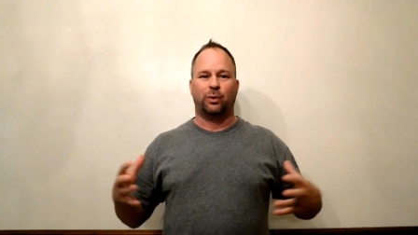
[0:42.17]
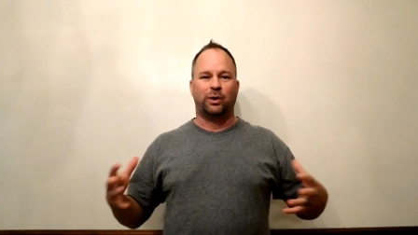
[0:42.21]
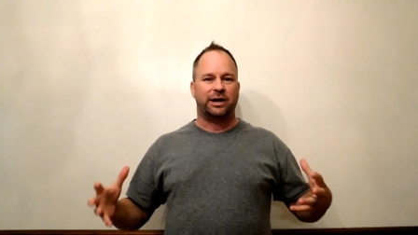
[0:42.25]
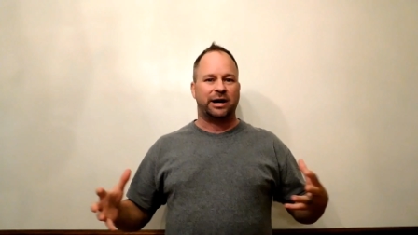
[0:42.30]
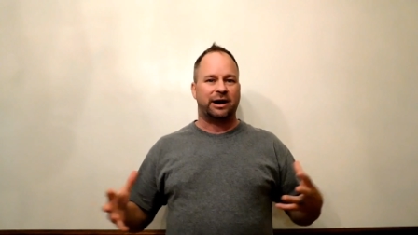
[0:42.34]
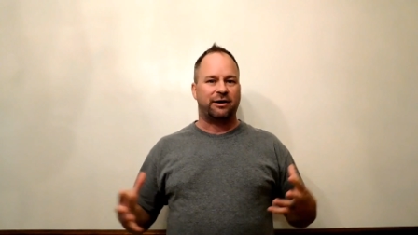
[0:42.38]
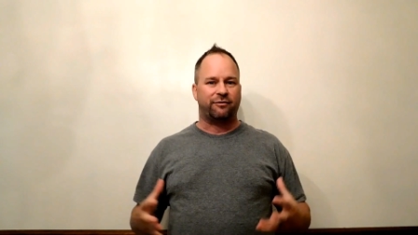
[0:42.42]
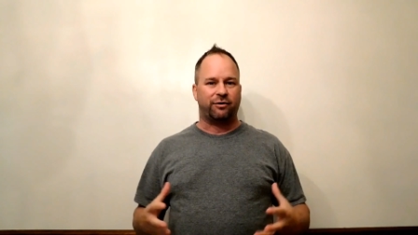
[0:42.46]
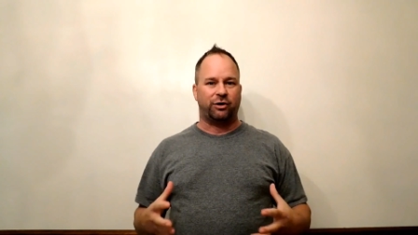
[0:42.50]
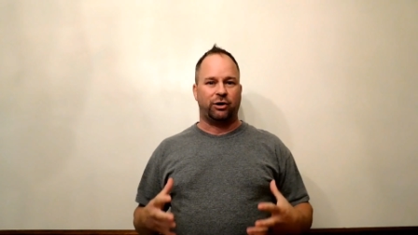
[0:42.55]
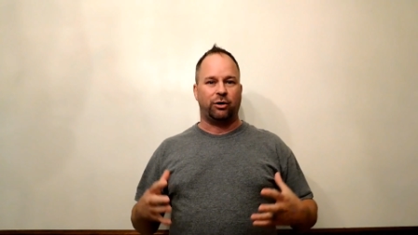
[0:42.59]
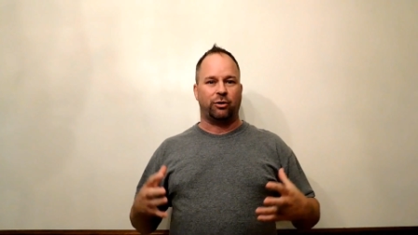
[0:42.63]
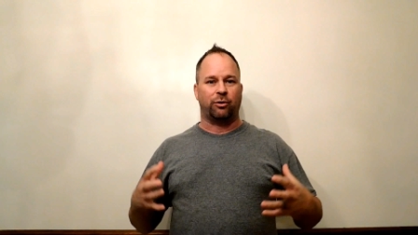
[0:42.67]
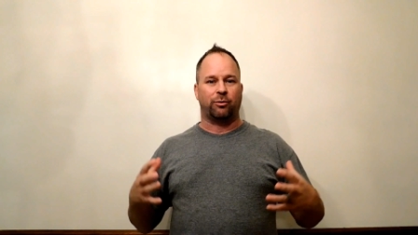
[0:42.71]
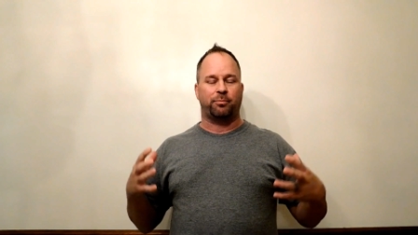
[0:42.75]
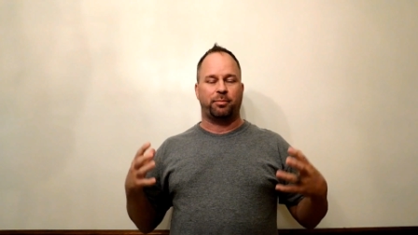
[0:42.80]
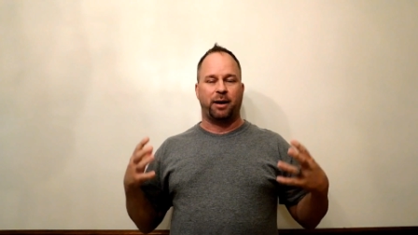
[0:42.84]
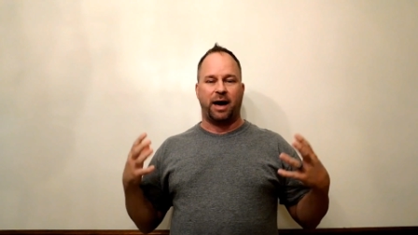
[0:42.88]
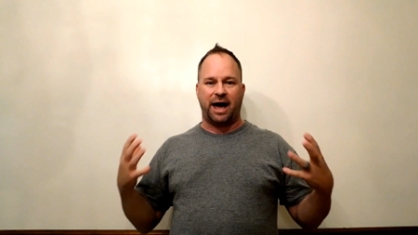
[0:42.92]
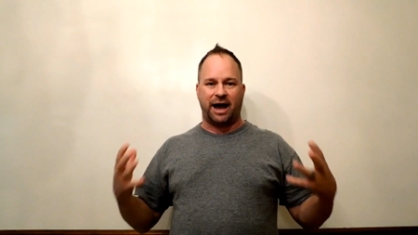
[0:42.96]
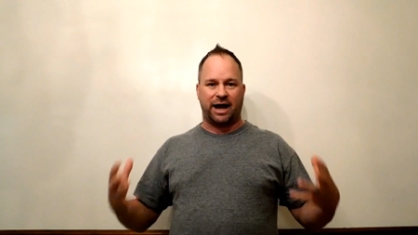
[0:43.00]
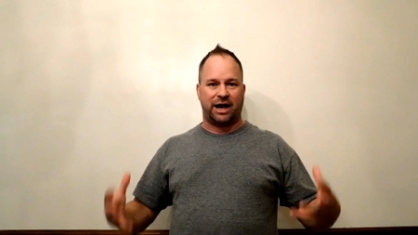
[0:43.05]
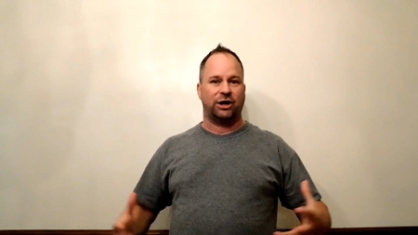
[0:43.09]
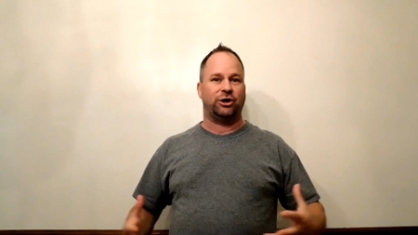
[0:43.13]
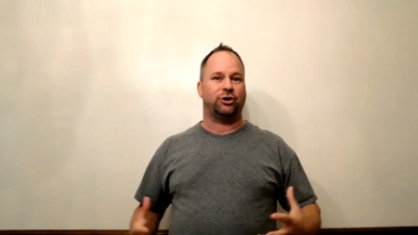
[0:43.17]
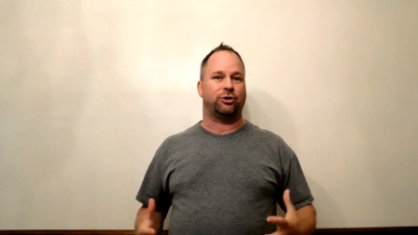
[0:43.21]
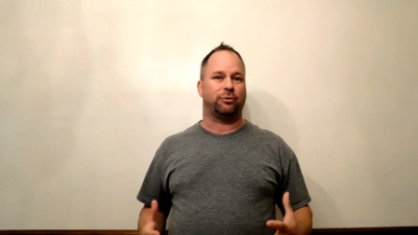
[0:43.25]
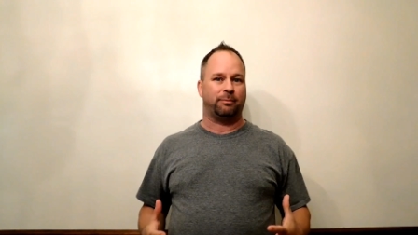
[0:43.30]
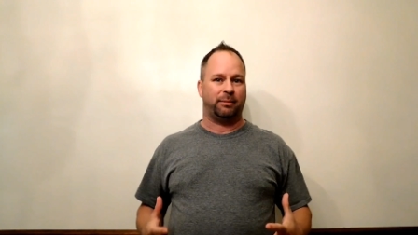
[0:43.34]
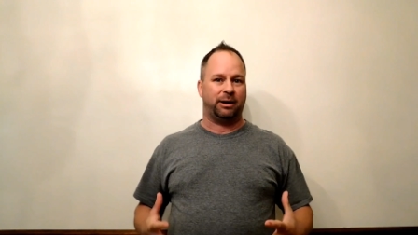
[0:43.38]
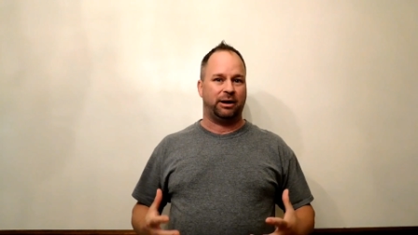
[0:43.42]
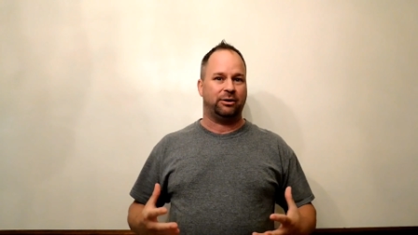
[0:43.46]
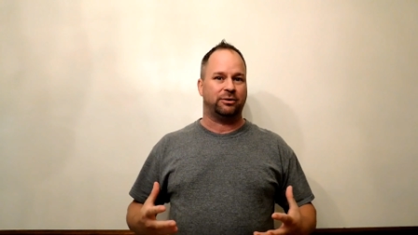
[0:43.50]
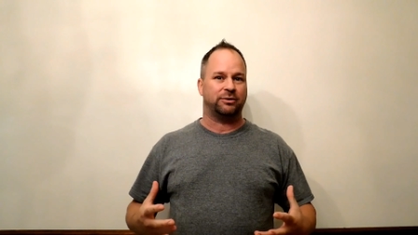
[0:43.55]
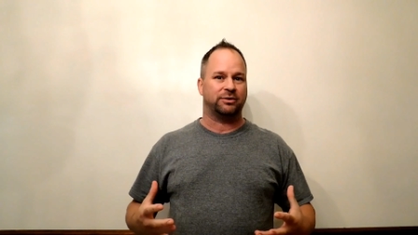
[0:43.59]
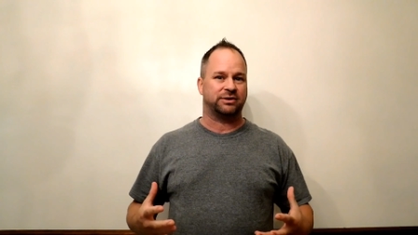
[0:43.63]
whatever you're packing your
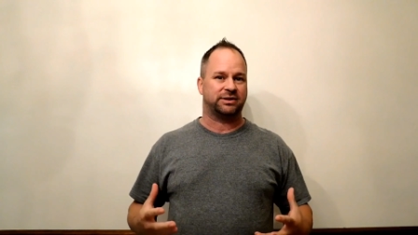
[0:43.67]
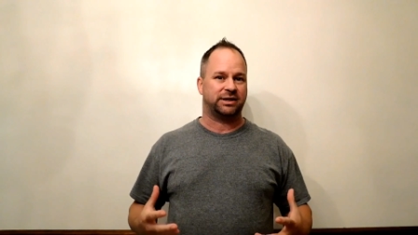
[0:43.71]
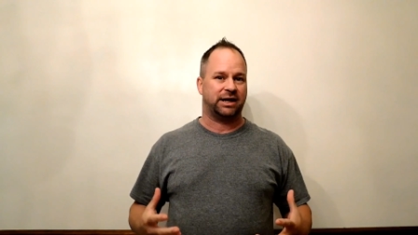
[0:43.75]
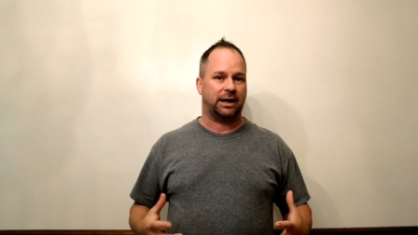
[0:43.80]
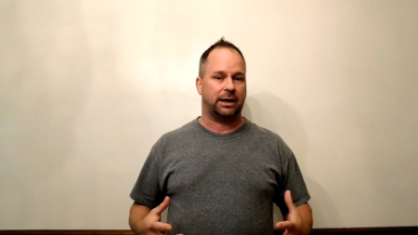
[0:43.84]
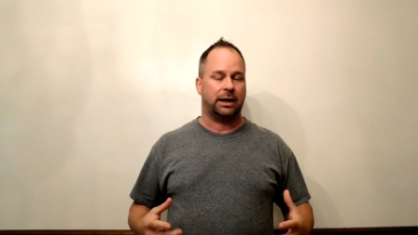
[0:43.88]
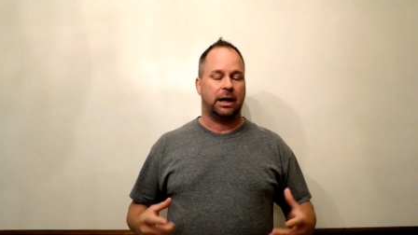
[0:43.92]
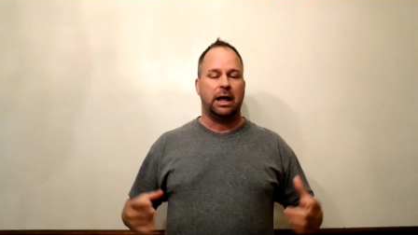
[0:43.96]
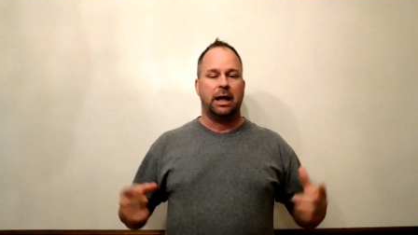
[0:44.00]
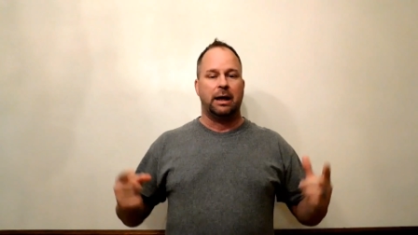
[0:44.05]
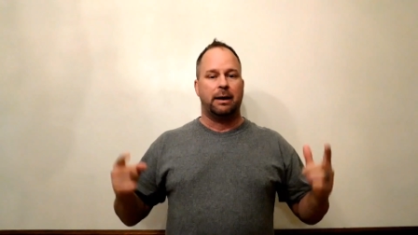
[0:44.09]
meals in.